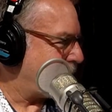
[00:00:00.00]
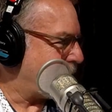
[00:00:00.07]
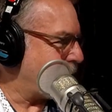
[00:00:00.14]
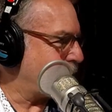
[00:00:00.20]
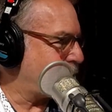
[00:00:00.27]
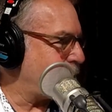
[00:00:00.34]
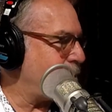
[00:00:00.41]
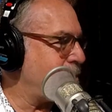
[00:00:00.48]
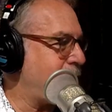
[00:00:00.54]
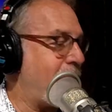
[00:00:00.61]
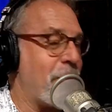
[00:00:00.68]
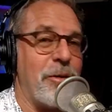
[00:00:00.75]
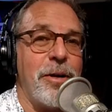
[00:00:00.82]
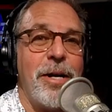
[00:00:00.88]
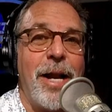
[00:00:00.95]
And it turns
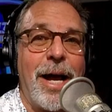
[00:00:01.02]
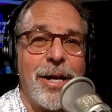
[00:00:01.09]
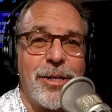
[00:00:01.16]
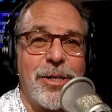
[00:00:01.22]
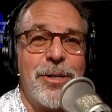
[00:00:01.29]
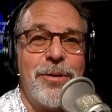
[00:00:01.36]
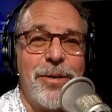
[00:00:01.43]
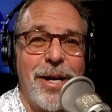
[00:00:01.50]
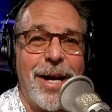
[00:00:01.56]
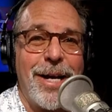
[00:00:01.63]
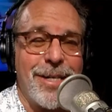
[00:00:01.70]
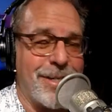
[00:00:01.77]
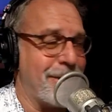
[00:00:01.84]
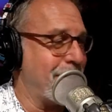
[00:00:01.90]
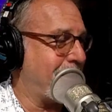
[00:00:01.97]
out they're not too
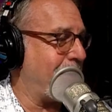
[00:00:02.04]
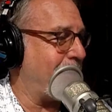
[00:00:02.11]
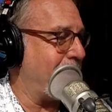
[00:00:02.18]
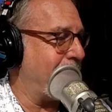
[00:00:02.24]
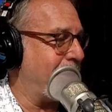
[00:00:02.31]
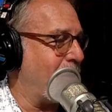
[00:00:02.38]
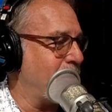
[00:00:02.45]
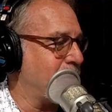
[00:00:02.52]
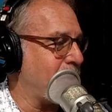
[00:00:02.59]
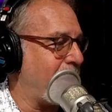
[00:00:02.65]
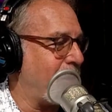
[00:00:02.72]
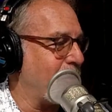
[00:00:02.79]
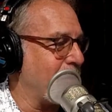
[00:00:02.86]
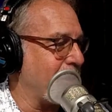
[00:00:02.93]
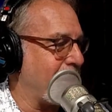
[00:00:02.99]
nice. Here's how he goes
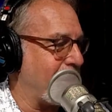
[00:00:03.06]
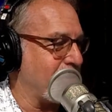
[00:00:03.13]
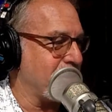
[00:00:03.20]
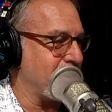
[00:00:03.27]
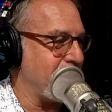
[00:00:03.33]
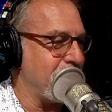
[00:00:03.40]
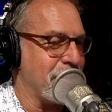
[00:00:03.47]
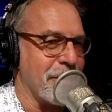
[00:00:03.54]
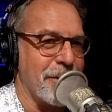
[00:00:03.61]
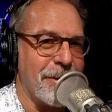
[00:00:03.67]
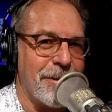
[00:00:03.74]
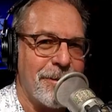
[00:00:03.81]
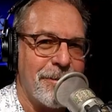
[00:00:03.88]
on with the conversation.